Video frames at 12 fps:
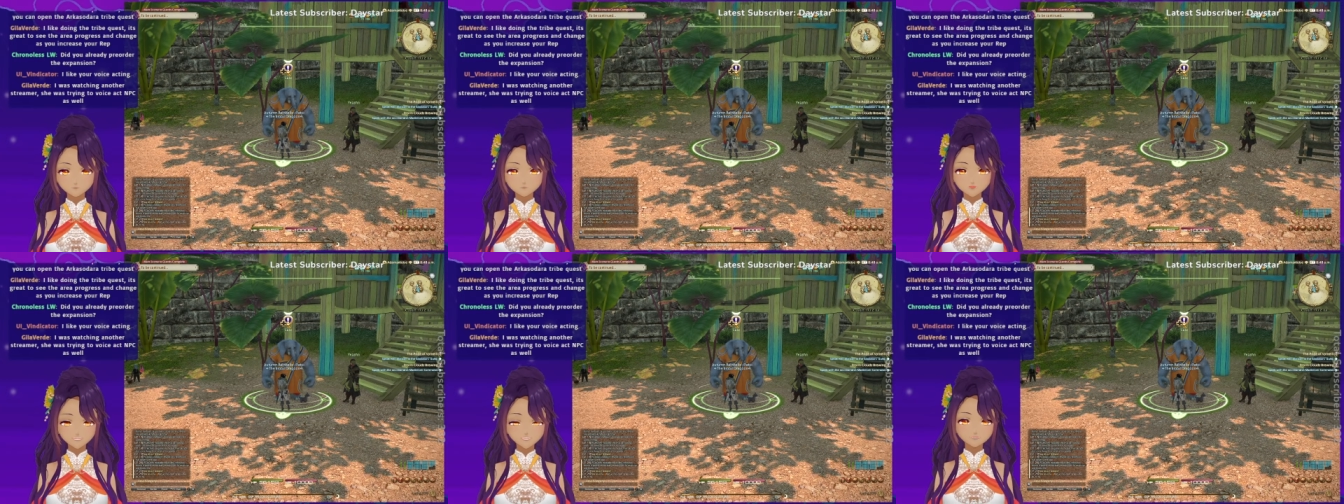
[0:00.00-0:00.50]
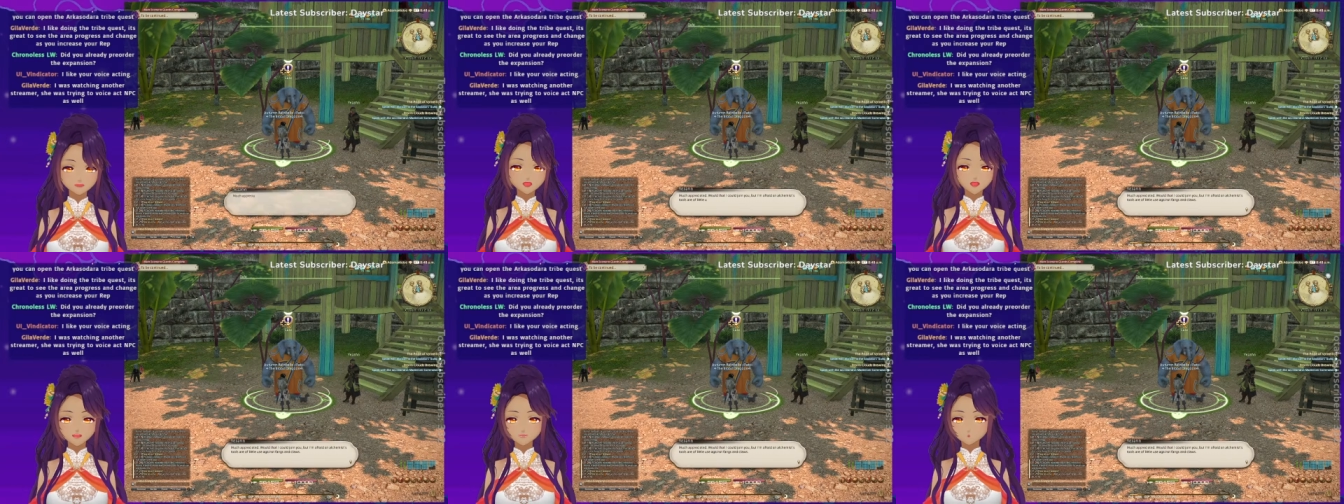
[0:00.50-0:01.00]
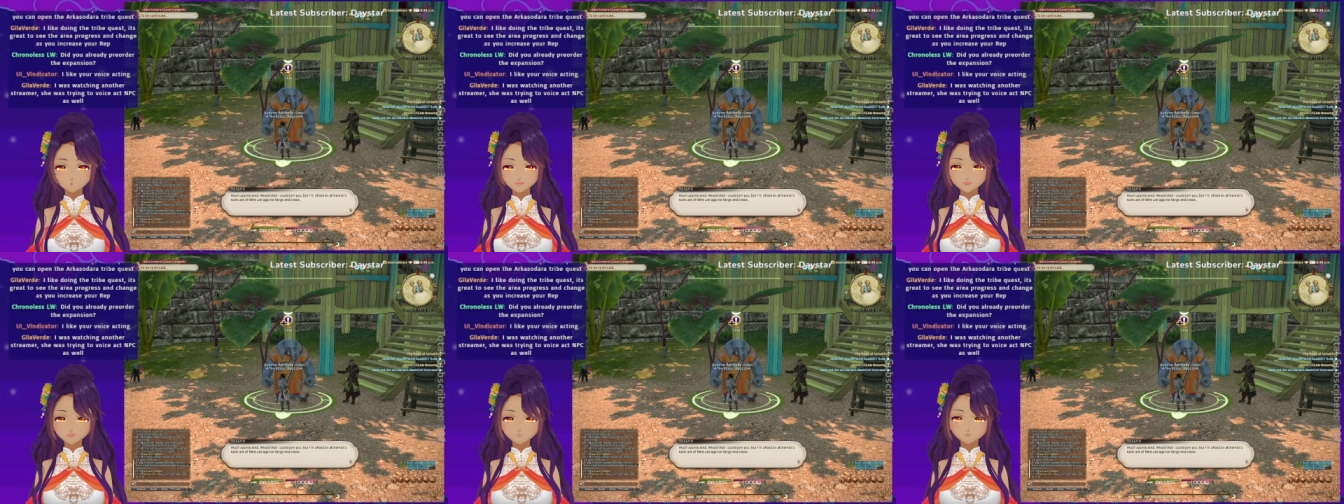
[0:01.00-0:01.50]
Yeah, no, I can do that.
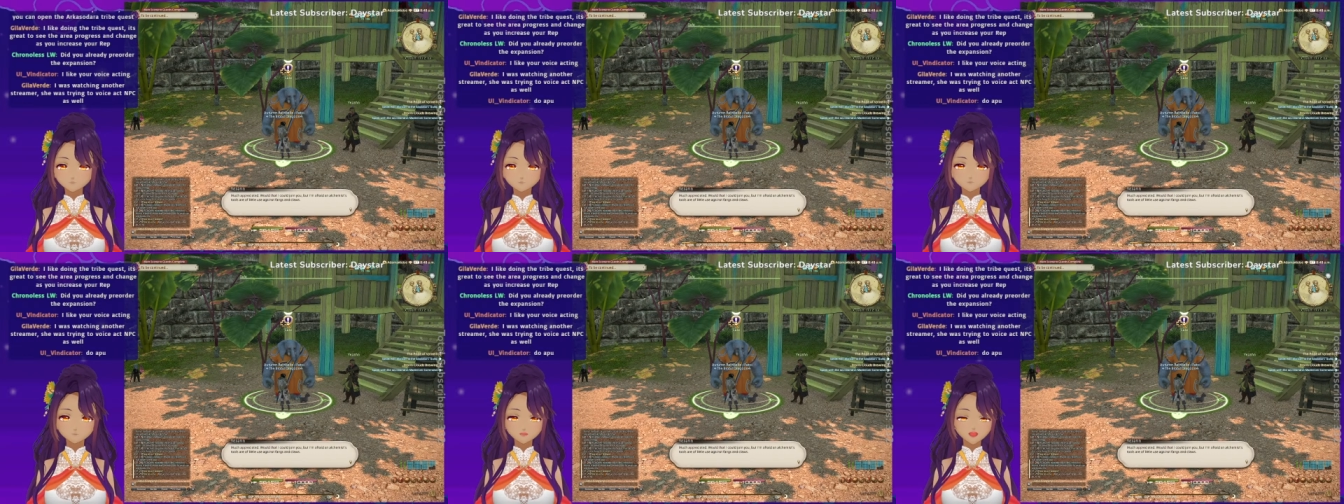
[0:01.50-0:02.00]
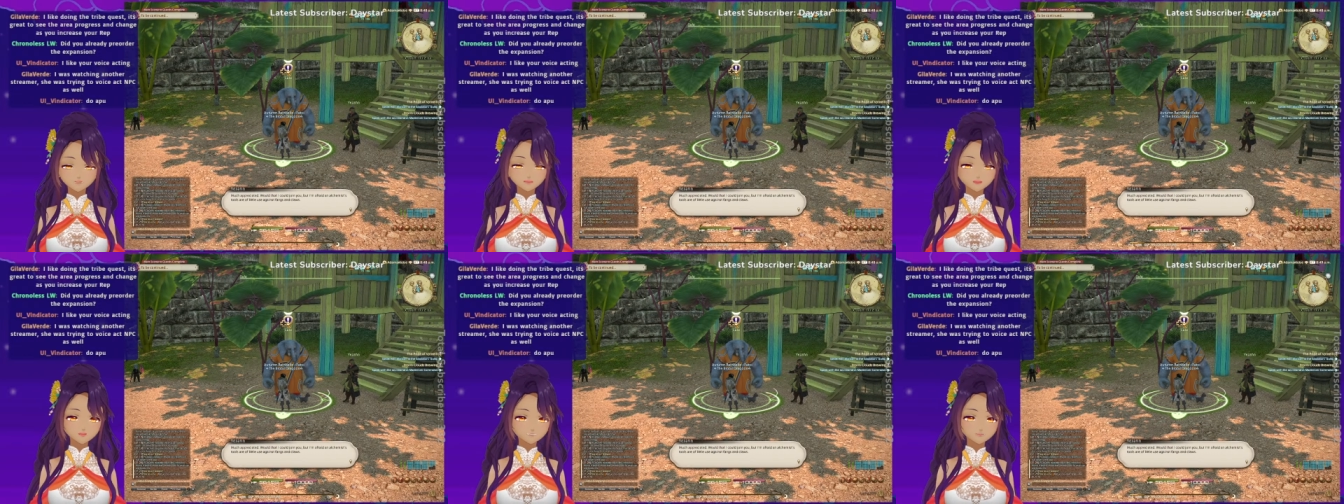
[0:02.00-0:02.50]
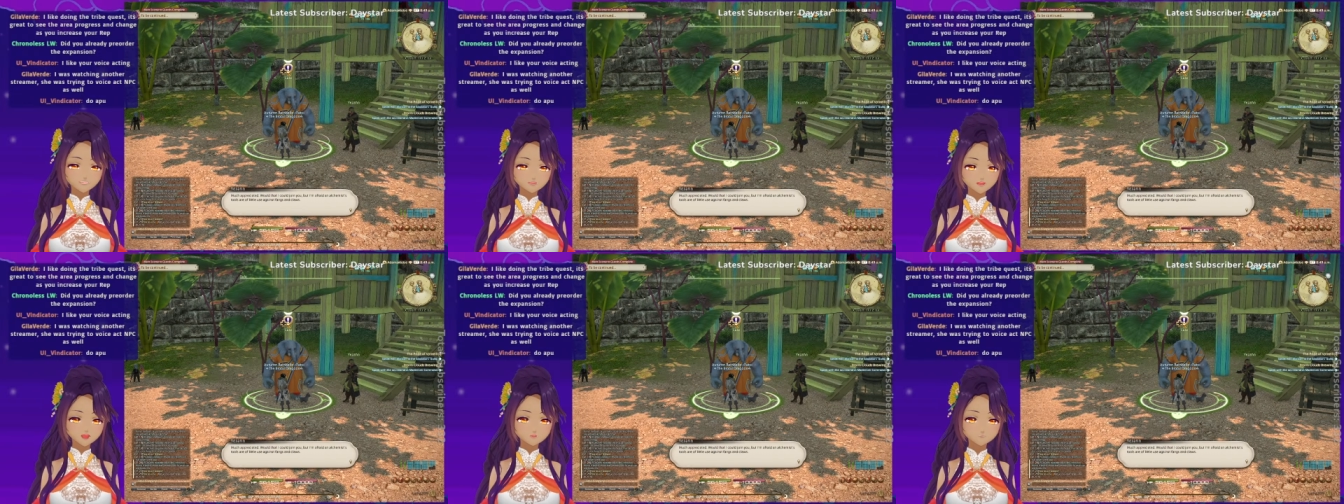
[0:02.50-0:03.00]
Much
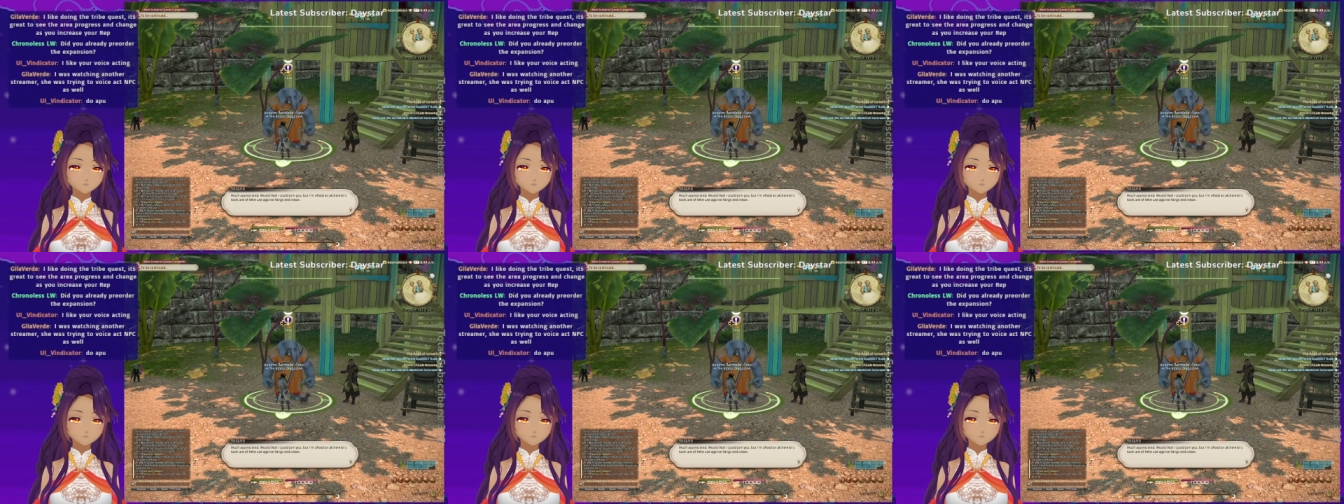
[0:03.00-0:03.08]
appreciated.